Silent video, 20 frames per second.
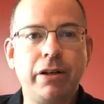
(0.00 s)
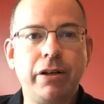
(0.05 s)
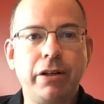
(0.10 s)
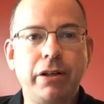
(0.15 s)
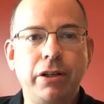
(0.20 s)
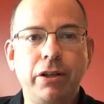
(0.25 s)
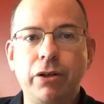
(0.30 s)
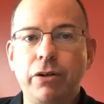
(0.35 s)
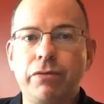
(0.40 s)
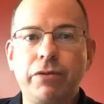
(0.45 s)

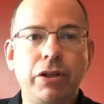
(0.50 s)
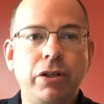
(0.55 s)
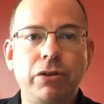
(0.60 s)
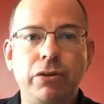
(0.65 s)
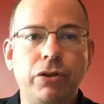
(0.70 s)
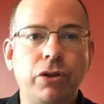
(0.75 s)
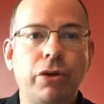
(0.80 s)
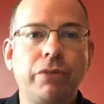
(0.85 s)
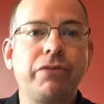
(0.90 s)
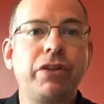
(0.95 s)
you
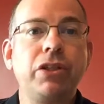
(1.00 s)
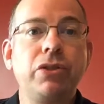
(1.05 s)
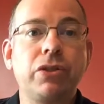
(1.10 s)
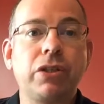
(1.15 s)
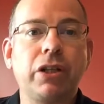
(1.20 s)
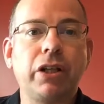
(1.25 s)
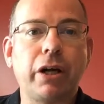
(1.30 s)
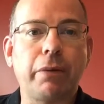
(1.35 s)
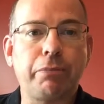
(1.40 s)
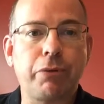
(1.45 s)
don't have to use
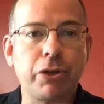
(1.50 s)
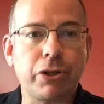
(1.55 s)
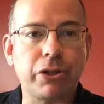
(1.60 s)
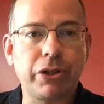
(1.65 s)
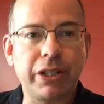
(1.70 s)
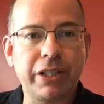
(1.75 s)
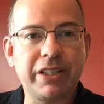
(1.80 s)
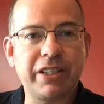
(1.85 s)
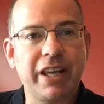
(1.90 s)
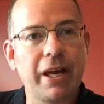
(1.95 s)
a lot of
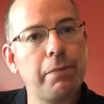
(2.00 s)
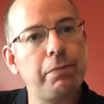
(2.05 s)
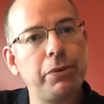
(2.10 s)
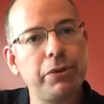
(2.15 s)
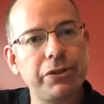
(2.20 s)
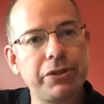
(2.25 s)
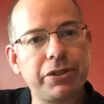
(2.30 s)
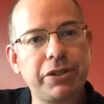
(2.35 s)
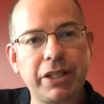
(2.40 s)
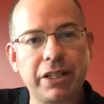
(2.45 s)
personal
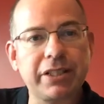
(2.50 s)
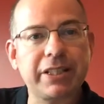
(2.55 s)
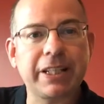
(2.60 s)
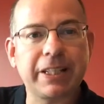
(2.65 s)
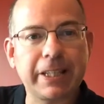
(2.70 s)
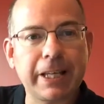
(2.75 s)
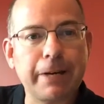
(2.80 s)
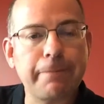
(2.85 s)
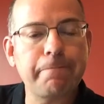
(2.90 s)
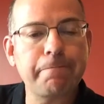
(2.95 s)
examples, things like
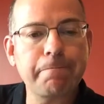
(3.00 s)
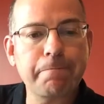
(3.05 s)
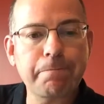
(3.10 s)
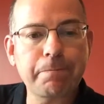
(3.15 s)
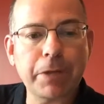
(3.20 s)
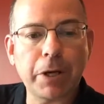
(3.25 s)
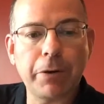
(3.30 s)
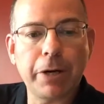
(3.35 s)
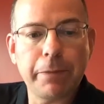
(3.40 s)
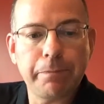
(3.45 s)
that.
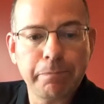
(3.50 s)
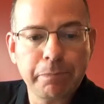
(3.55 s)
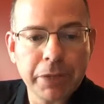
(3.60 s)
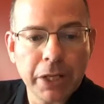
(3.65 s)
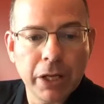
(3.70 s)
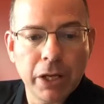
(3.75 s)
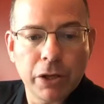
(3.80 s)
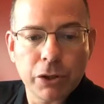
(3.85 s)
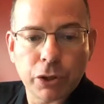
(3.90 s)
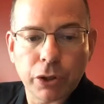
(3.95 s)
All right.
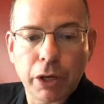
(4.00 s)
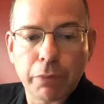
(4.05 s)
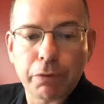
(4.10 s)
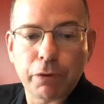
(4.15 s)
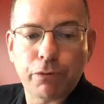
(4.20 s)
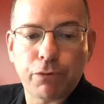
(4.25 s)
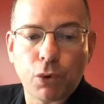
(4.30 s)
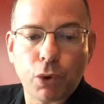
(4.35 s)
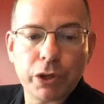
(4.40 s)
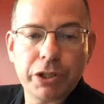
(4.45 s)
So number
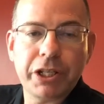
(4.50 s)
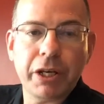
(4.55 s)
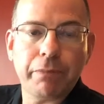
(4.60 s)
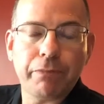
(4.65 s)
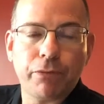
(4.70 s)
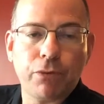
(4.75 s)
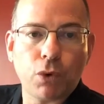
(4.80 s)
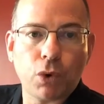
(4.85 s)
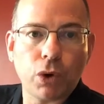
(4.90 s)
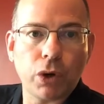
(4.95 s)
4 tip
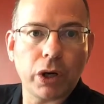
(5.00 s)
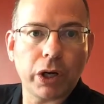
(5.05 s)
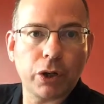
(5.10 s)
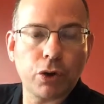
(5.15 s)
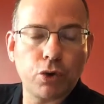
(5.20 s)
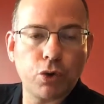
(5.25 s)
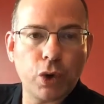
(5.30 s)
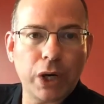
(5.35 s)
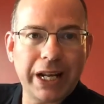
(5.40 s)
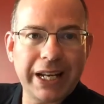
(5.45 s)
for
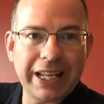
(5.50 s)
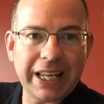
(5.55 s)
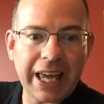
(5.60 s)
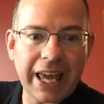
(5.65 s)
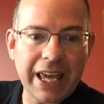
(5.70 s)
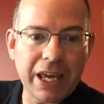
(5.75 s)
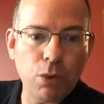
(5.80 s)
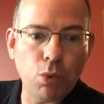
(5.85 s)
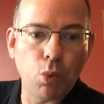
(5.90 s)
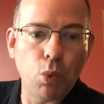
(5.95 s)
creating
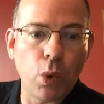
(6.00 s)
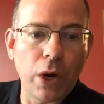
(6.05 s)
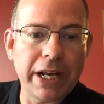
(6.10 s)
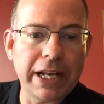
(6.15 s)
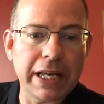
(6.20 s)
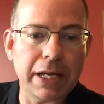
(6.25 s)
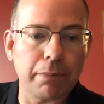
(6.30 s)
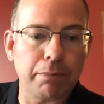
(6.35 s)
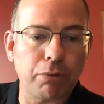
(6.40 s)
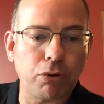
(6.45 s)
a
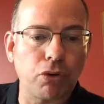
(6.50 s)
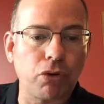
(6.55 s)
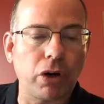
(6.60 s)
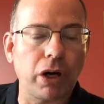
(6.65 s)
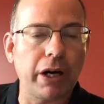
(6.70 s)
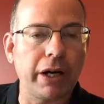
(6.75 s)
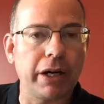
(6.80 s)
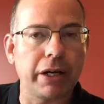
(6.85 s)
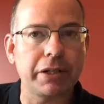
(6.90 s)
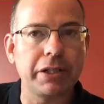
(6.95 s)
winning
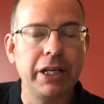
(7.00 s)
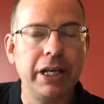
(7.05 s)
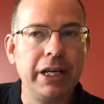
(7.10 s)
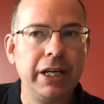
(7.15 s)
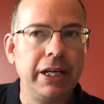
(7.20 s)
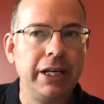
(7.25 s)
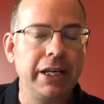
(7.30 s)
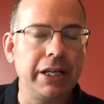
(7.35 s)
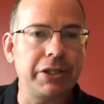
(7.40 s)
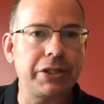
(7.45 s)
product
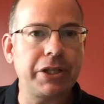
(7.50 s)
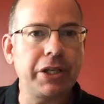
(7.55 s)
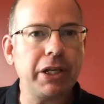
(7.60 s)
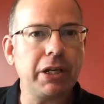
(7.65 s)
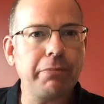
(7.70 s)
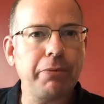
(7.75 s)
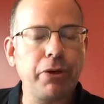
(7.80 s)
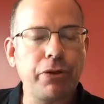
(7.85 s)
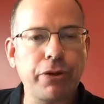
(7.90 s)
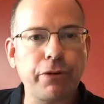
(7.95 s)
is think
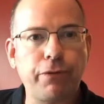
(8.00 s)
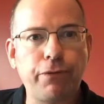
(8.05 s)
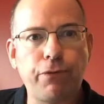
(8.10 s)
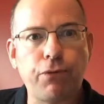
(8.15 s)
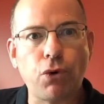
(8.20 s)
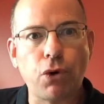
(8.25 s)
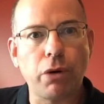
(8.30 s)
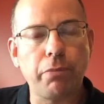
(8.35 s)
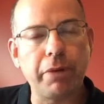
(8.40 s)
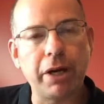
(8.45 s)
about the
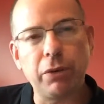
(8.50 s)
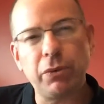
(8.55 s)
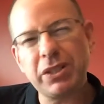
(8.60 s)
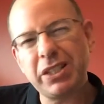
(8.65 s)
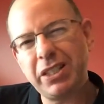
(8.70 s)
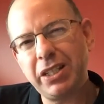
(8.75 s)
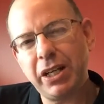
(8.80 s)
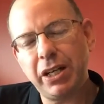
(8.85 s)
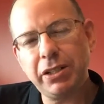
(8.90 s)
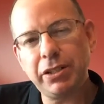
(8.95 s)
format.
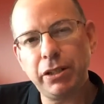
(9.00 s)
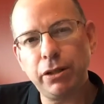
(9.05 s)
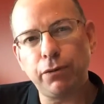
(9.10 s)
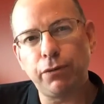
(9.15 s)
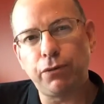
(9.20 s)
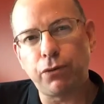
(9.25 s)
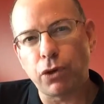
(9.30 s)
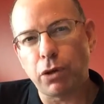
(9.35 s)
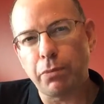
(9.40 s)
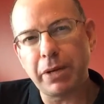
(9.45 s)
What's the ideal
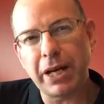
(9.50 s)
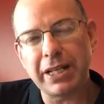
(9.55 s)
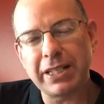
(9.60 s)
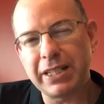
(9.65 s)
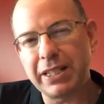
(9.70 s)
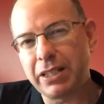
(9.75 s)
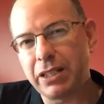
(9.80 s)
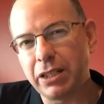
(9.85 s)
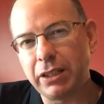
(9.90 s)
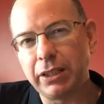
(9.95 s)
format to
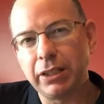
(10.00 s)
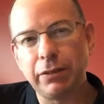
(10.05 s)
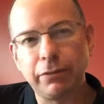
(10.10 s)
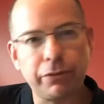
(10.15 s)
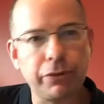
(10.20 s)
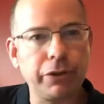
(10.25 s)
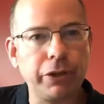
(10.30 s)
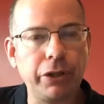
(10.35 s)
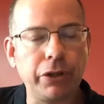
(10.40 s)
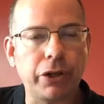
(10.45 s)

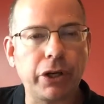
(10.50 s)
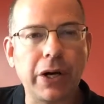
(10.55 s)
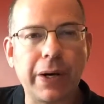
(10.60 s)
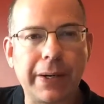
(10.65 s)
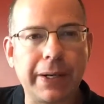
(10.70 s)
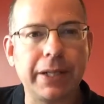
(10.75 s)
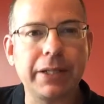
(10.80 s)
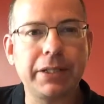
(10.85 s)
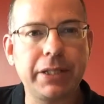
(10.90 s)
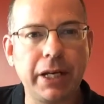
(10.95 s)
deliver your
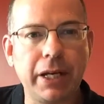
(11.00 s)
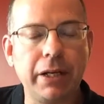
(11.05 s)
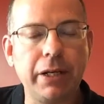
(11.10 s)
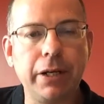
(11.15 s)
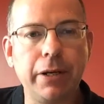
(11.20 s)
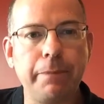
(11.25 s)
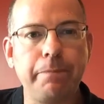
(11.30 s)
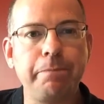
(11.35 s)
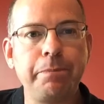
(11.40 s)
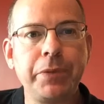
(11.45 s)
content
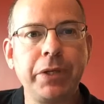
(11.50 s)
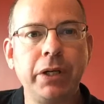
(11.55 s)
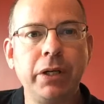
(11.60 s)
in?